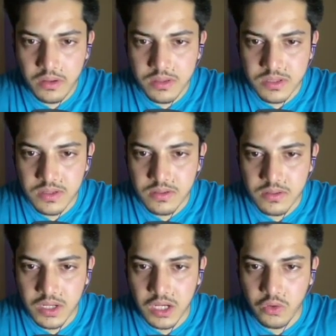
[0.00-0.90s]
See,
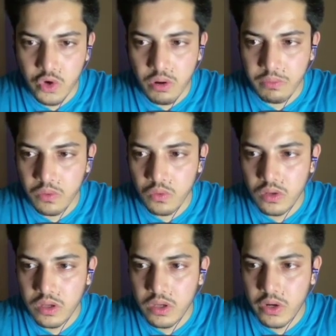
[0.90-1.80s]
it dropped
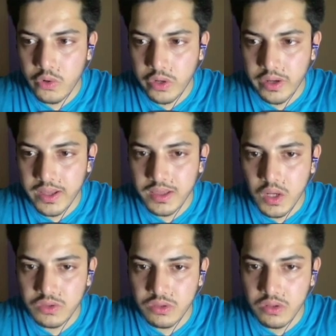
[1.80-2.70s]
to
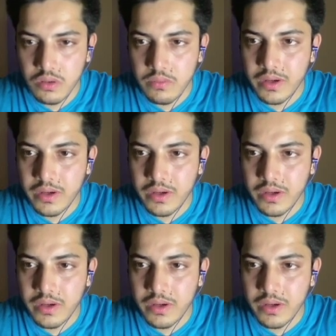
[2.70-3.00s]
$29,000,